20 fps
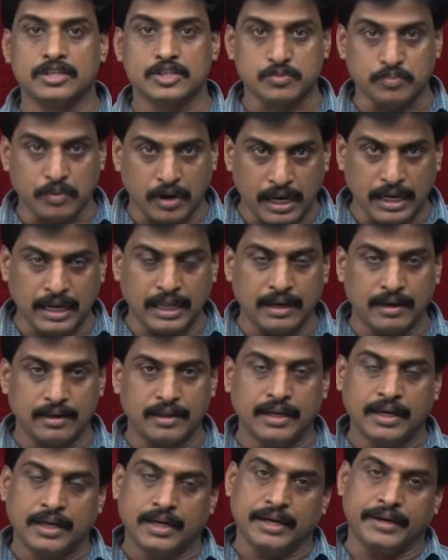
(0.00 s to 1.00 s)
Small l,
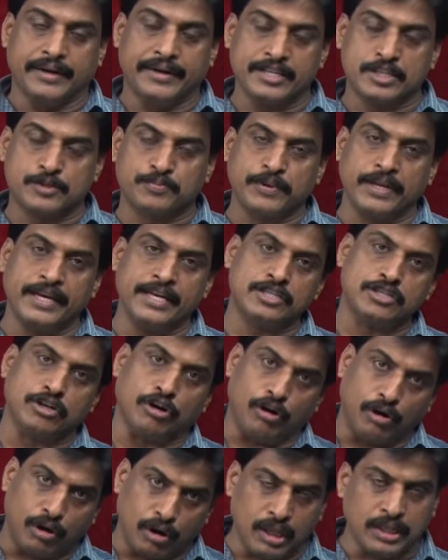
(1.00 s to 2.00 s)
it displays
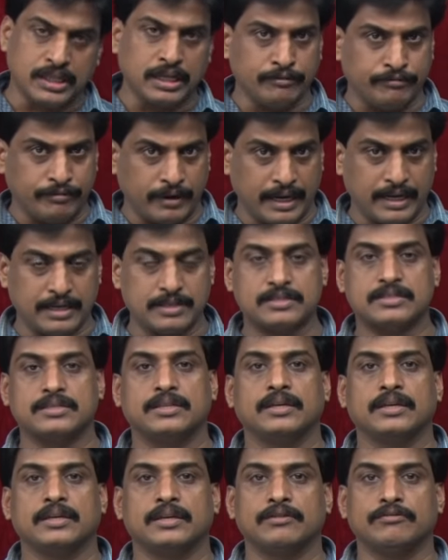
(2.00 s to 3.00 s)
all the files
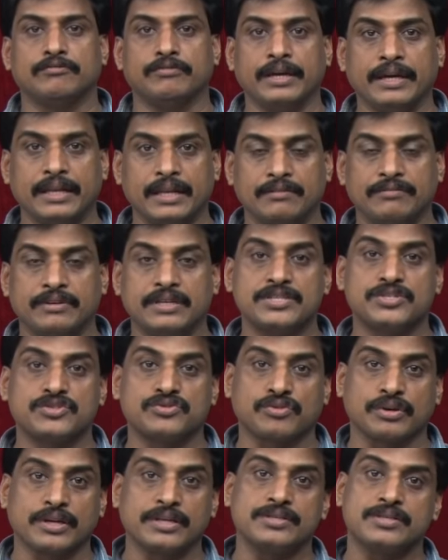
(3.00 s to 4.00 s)
wherever
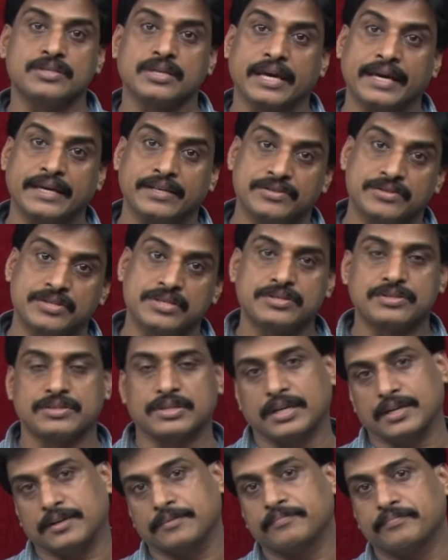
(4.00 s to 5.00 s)
strings
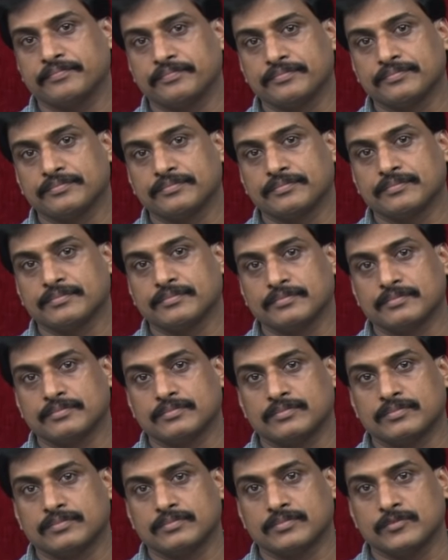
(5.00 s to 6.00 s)
existed.
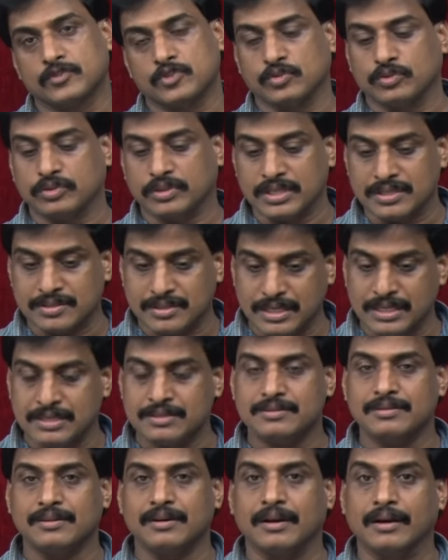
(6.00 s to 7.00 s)
So this
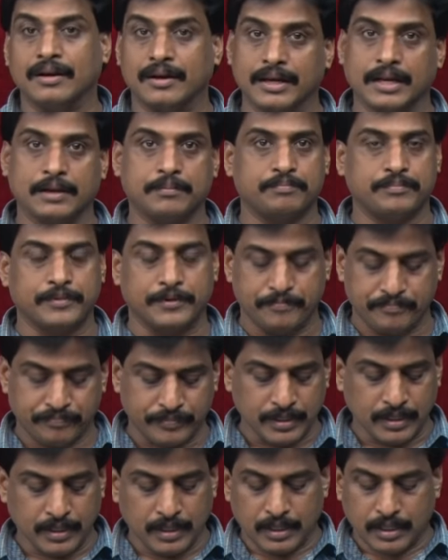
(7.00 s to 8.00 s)
is grep.
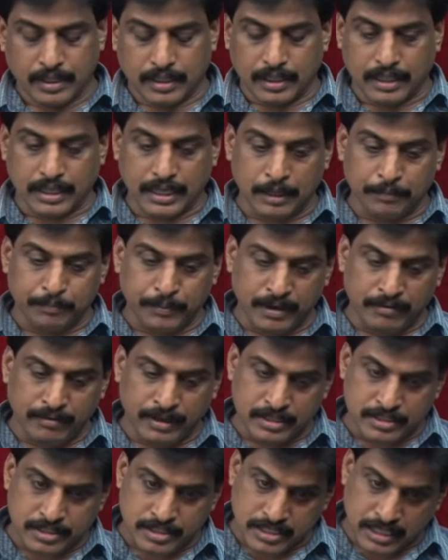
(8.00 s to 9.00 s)
Grep
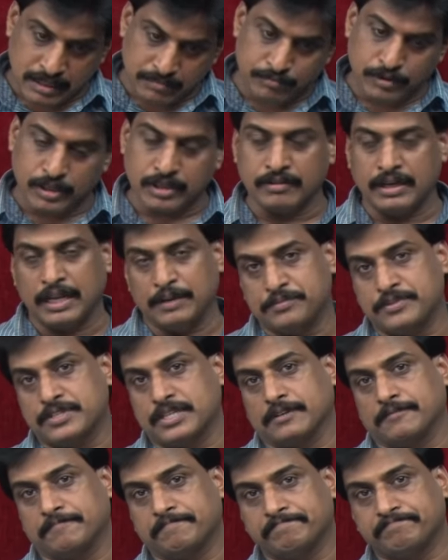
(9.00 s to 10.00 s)
level, some more will
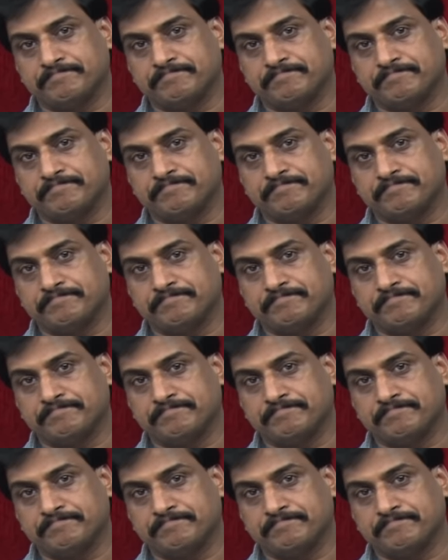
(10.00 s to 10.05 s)
observe.